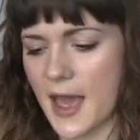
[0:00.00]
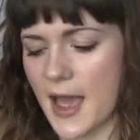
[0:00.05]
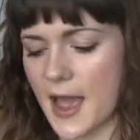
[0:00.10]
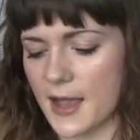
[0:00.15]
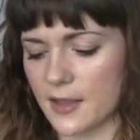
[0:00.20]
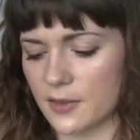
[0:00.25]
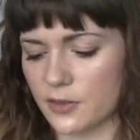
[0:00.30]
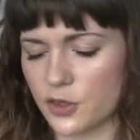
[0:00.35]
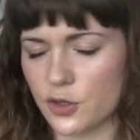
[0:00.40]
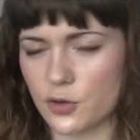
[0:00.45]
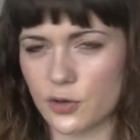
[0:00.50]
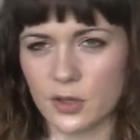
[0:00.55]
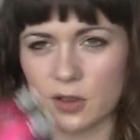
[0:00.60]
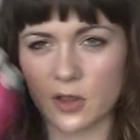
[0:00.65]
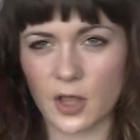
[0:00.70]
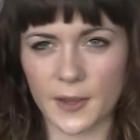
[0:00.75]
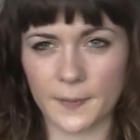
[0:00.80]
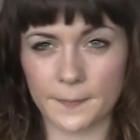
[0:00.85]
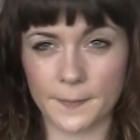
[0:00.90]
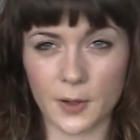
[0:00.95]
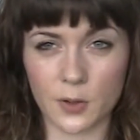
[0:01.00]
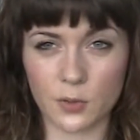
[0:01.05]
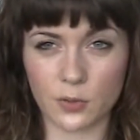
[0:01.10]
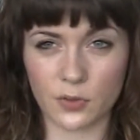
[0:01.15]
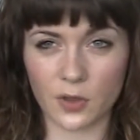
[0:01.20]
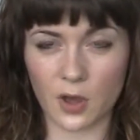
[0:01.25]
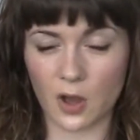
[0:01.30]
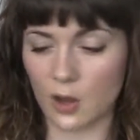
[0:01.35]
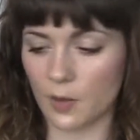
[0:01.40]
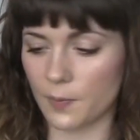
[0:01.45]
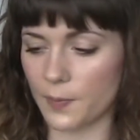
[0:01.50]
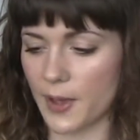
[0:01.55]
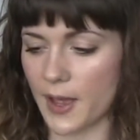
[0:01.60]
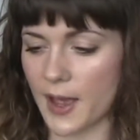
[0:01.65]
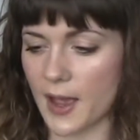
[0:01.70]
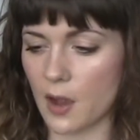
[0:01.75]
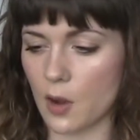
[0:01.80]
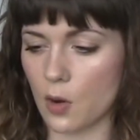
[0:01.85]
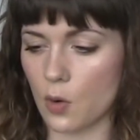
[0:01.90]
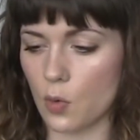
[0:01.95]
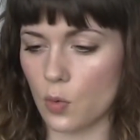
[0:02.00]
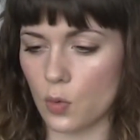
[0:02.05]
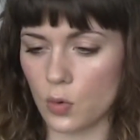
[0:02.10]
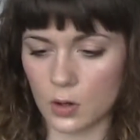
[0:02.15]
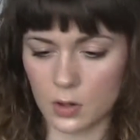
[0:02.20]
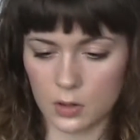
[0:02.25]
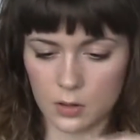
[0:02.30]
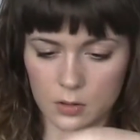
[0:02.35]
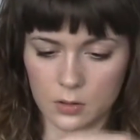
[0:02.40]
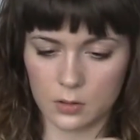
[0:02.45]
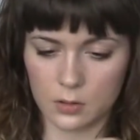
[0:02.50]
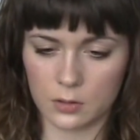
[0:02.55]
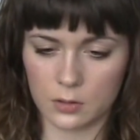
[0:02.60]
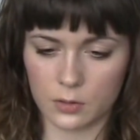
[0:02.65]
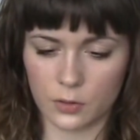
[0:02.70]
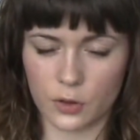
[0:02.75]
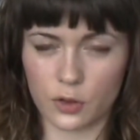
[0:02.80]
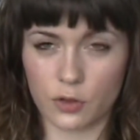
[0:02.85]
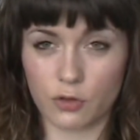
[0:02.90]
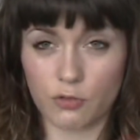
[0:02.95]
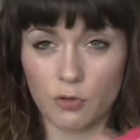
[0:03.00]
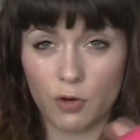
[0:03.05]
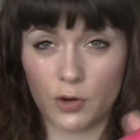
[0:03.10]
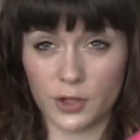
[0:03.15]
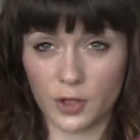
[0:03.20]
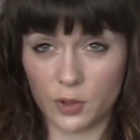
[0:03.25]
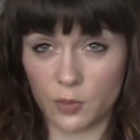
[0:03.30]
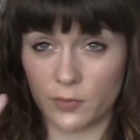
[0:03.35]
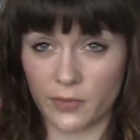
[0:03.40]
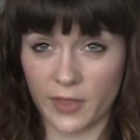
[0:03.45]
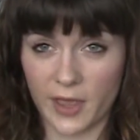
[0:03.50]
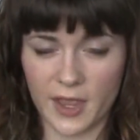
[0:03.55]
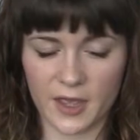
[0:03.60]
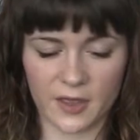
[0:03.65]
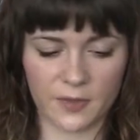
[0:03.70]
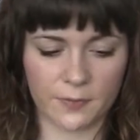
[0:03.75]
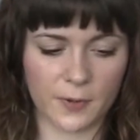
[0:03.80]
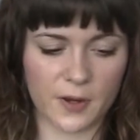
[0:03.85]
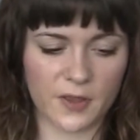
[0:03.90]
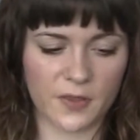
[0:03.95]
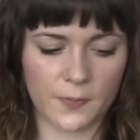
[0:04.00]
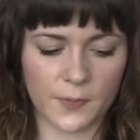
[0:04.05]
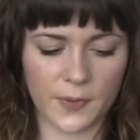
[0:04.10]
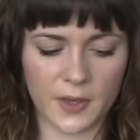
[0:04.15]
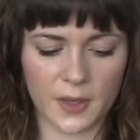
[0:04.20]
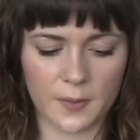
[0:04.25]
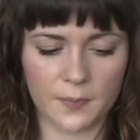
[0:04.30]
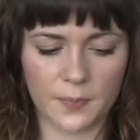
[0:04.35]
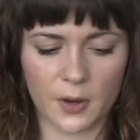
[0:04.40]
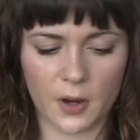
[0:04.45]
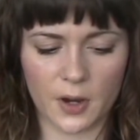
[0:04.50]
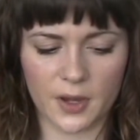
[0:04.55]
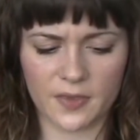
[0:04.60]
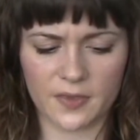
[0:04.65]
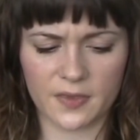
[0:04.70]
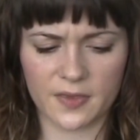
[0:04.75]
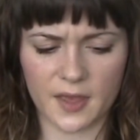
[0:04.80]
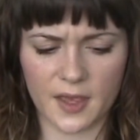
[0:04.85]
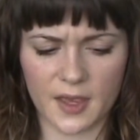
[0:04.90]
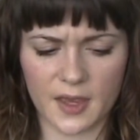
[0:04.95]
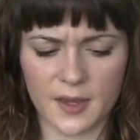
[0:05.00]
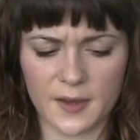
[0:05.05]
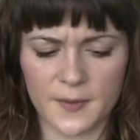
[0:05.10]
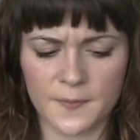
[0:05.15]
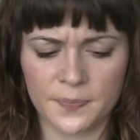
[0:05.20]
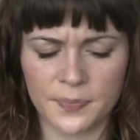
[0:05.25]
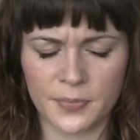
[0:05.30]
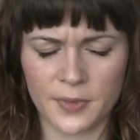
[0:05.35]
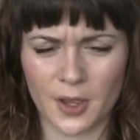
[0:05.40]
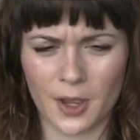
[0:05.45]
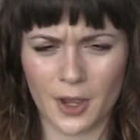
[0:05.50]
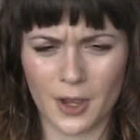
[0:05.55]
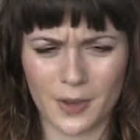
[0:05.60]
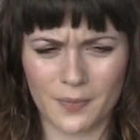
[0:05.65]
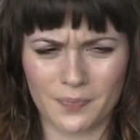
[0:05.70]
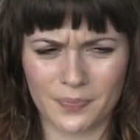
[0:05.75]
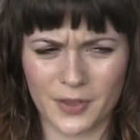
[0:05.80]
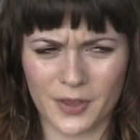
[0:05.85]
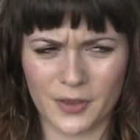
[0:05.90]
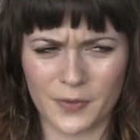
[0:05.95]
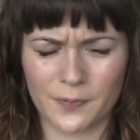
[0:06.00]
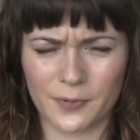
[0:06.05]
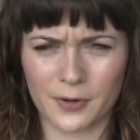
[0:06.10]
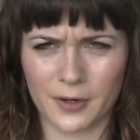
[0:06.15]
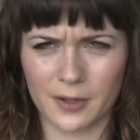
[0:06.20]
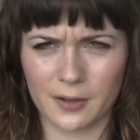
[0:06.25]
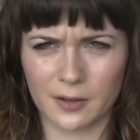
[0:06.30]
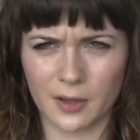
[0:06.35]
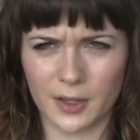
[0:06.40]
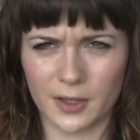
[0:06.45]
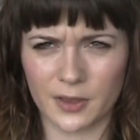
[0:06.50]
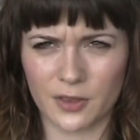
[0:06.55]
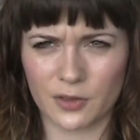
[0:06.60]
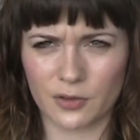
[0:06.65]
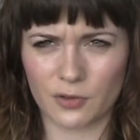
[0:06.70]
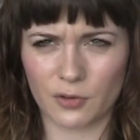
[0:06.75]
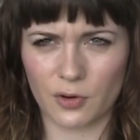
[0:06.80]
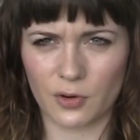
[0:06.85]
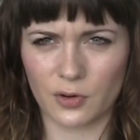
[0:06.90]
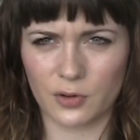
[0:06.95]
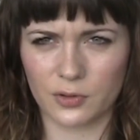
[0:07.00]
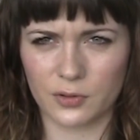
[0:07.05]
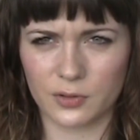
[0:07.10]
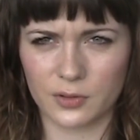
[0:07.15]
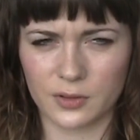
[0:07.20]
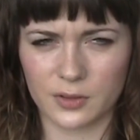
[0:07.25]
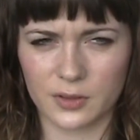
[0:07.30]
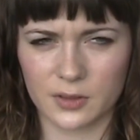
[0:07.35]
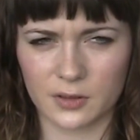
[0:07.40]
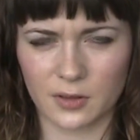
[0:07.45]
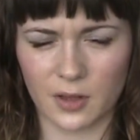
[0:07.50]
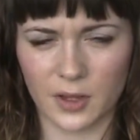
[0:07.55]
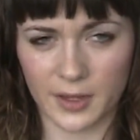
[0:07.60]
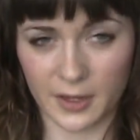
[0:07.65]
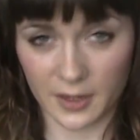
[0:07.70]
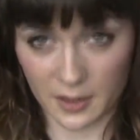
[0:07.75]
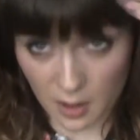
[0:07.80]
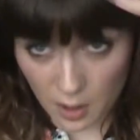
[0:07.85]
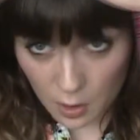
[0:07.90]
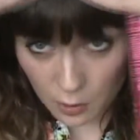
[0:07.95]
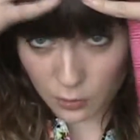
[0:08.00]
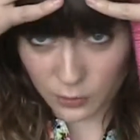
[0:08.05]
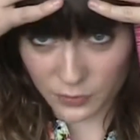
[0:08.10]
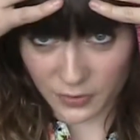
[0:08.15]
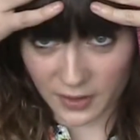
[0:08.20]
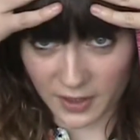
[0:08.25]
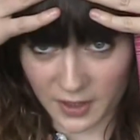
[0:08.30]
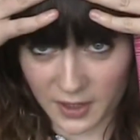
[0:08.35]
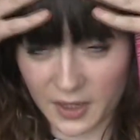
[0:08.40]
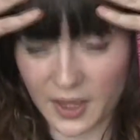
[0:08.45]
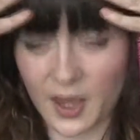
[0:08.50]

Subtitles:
And you can like build up how strong you want the hairspray to be, but I'd say it's pretty like strong, like holding.